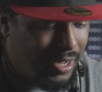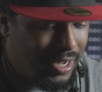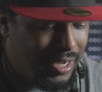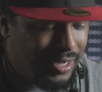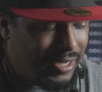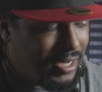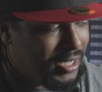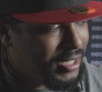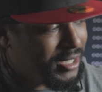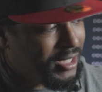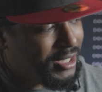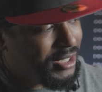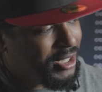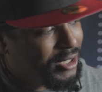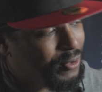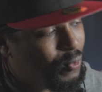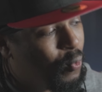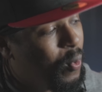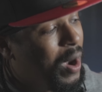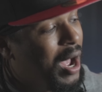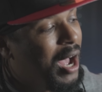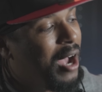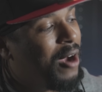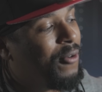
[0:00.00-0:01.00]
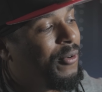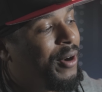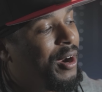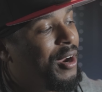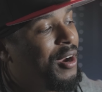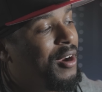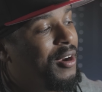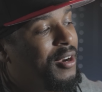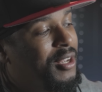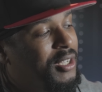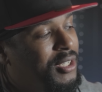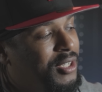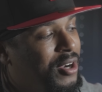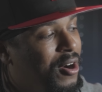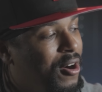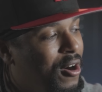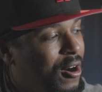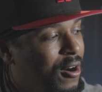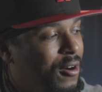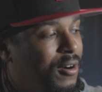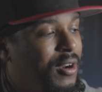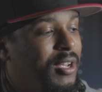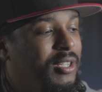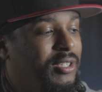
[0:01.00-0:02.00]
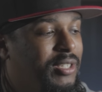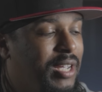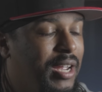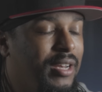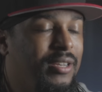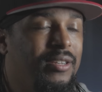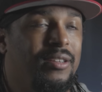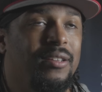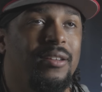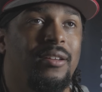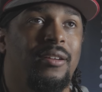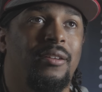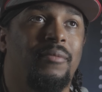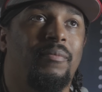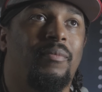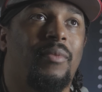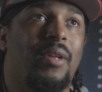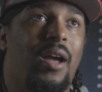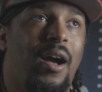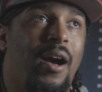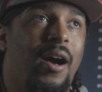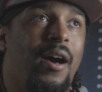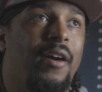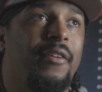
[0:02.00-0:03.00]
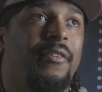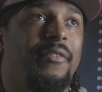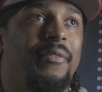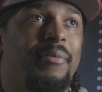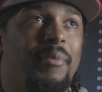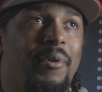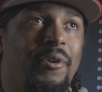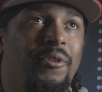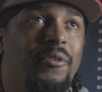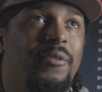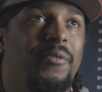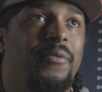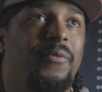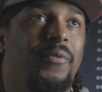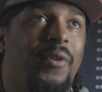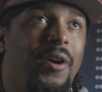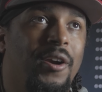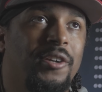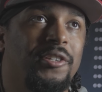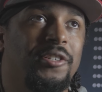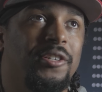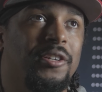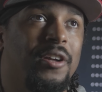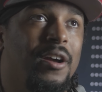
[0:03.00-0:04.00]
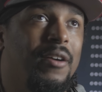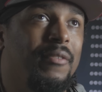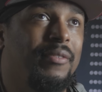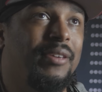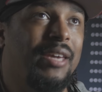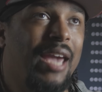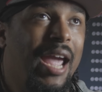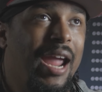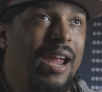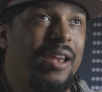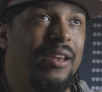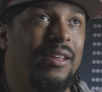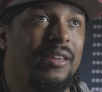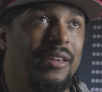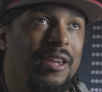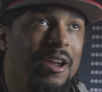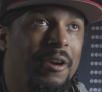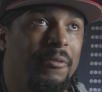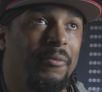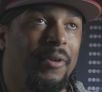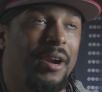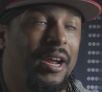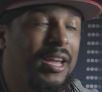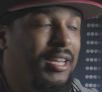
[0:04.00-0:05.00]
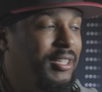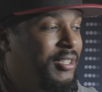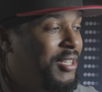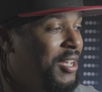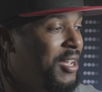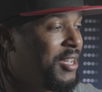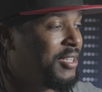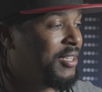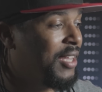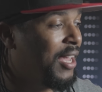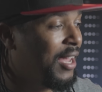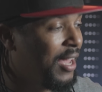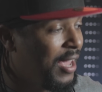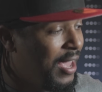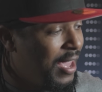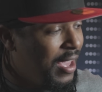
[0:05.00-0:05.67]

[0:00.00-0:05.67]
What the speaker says: this is just wild right here. This car is like the automotive version of can't get right. It seems that